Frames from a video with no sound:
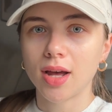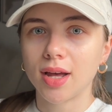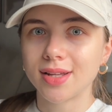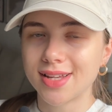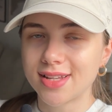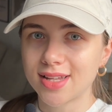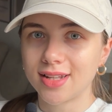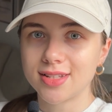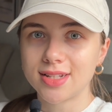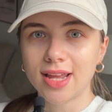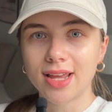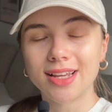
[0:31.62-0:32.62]
As I said,
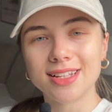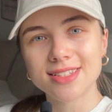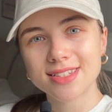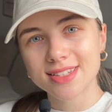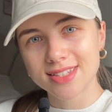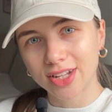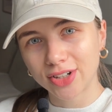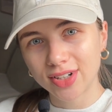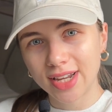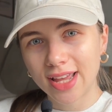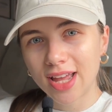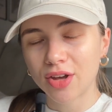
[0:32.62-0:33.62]
today is
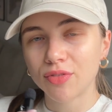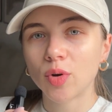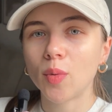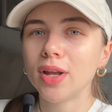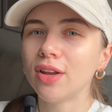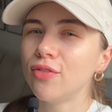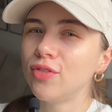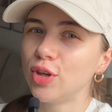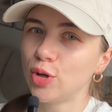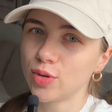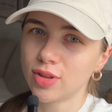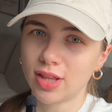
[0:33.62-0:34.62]
Saturday. I have quite a
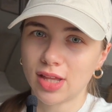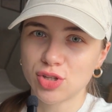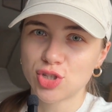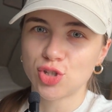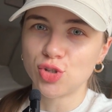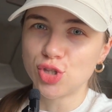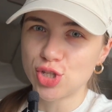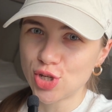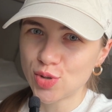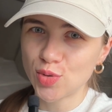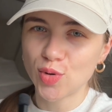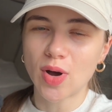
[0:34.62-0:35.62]
few things to
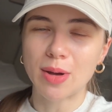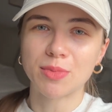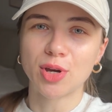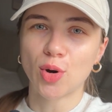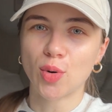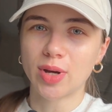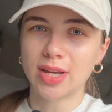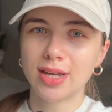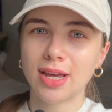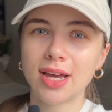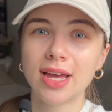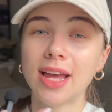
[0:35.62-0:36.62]
do. I'm going
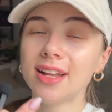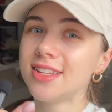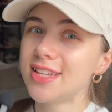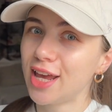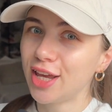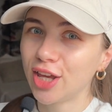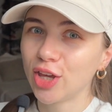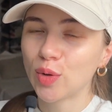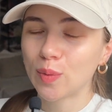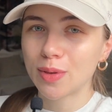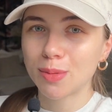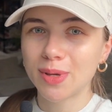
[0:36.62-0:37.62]
and taking you
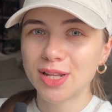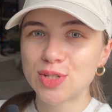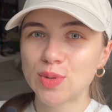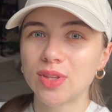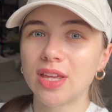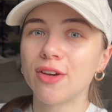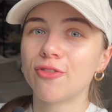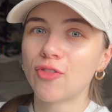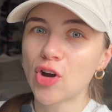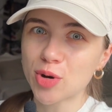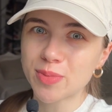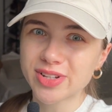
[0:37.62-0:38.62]
with me to the
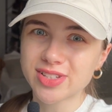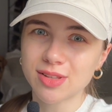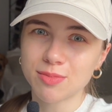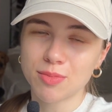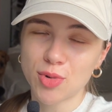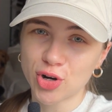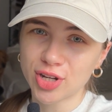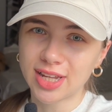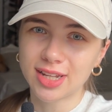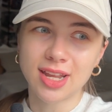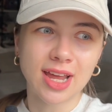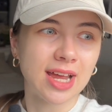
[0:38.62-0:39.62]
farmers
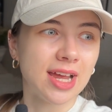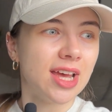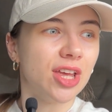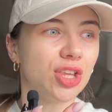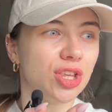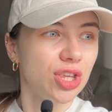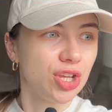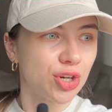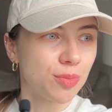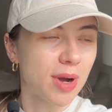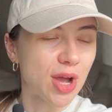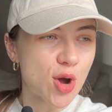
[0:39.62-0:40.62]
market
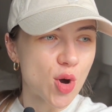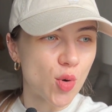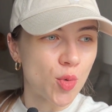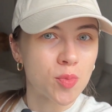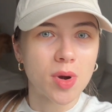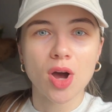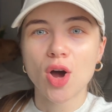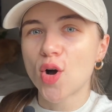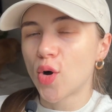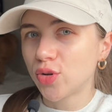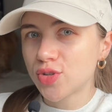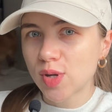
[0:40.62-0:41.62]
near my home.
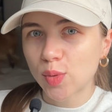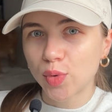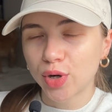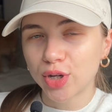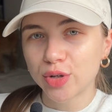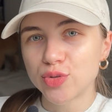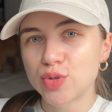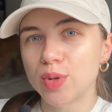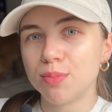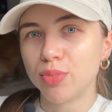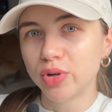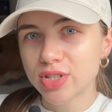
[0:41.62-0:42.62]
Also, I want to go to a
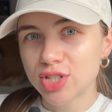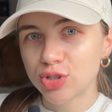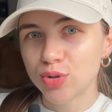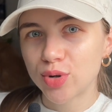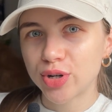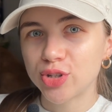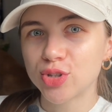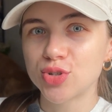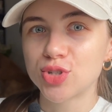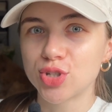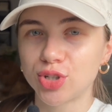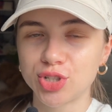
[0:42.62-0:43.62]
bookstore to
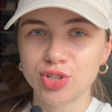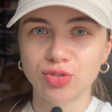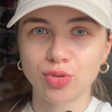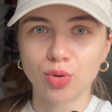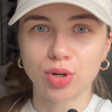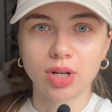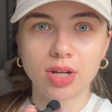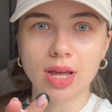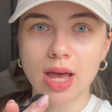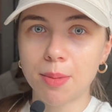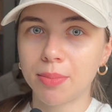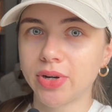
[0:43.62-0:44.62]
search for
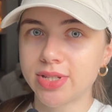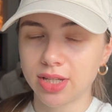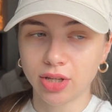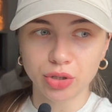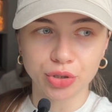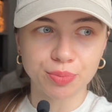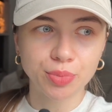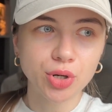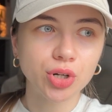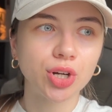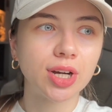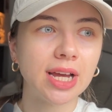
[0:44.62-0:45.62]
a particular
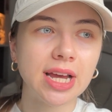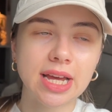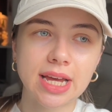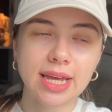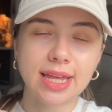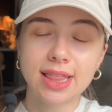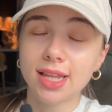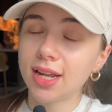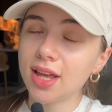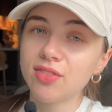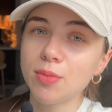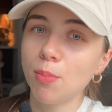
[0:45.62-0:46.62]
book, and then I
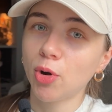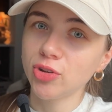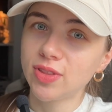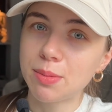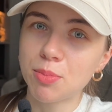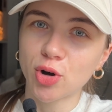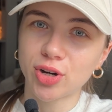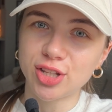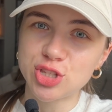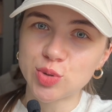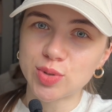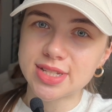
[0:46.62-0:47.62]
have a birthday party
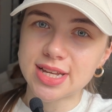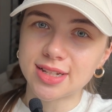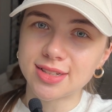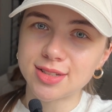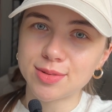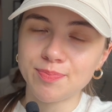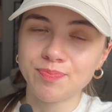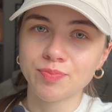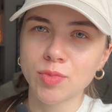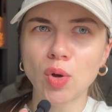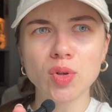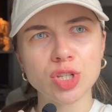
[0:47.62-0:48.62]
to attend.
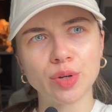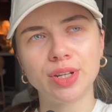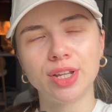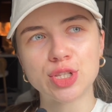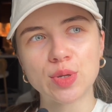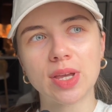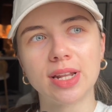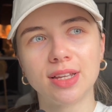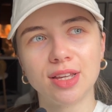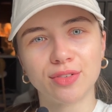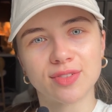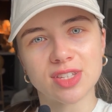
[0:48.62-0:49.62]
Also, I need to get a
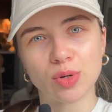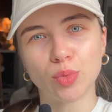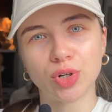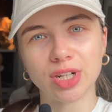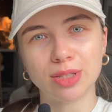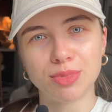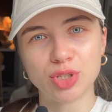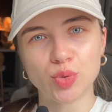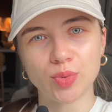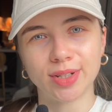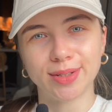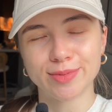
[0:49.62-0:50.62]
gift somewhere in
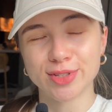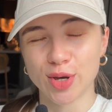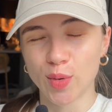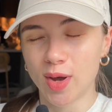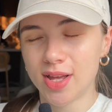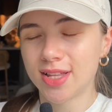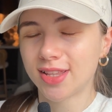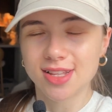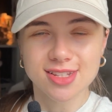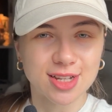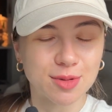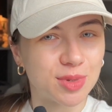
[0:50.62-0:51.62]
between, so
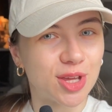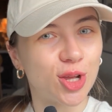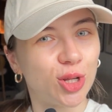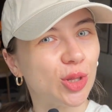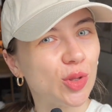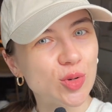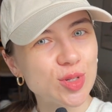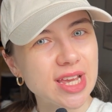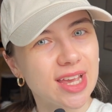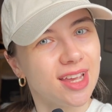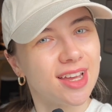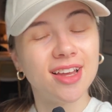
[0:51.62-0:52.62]
that's going to be a long
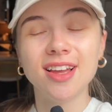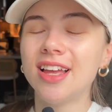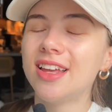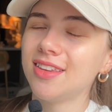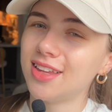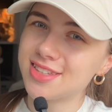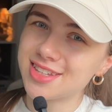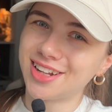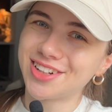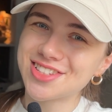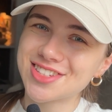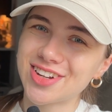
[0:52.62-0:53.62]
day. Let's get
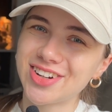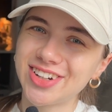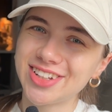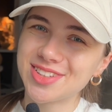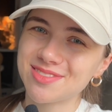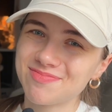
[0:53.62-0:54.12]
it started.